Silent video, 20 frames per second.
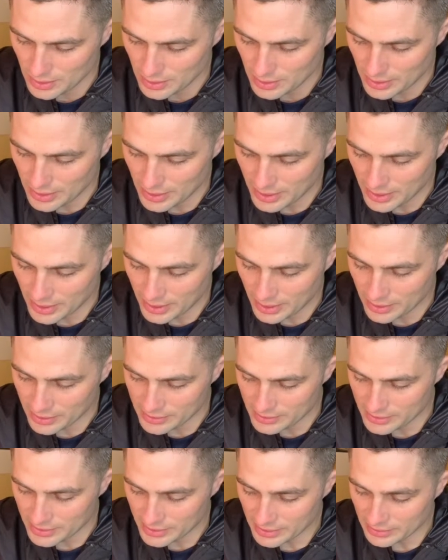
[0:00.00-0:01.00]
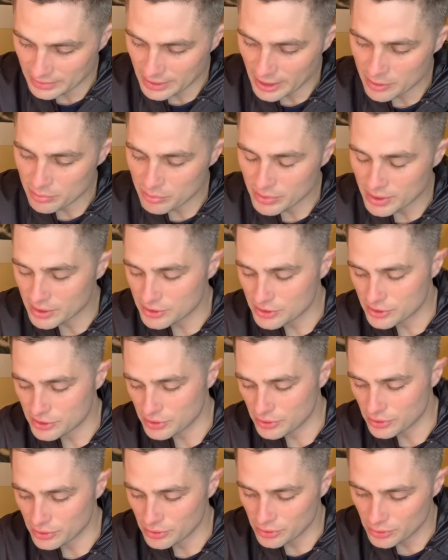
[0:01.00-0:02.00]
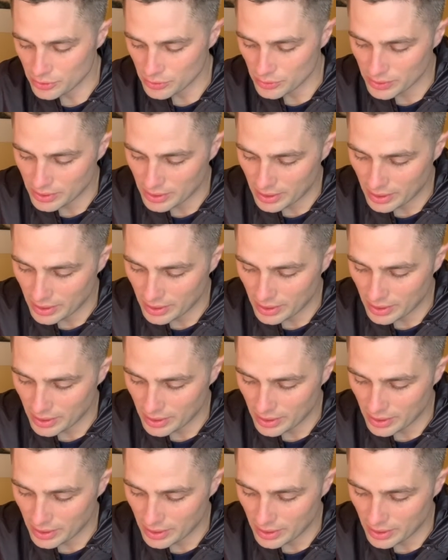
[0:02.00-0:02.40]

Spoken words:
and it led me to